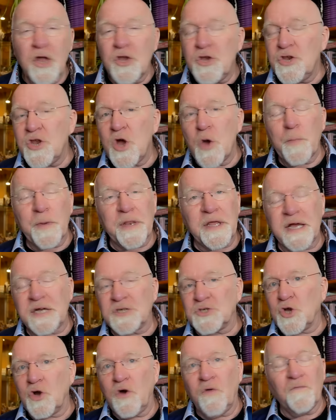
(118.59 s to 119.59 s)
Nobody
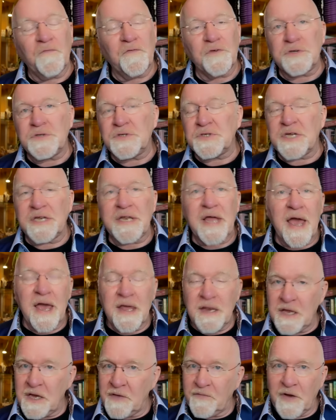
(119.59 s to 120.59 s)
has confidence in
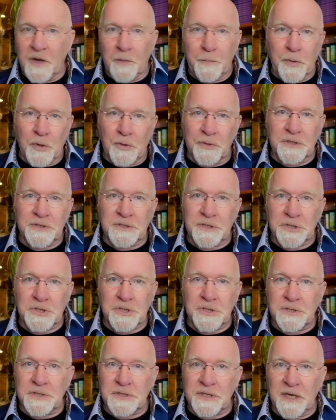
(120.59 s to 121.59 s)
any of our
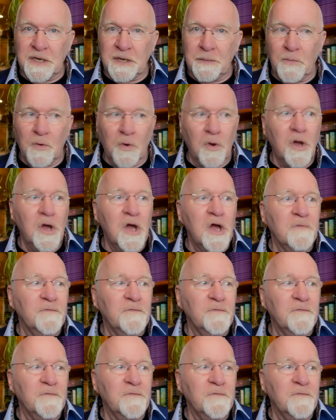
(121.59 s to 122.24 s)
politicians anymore.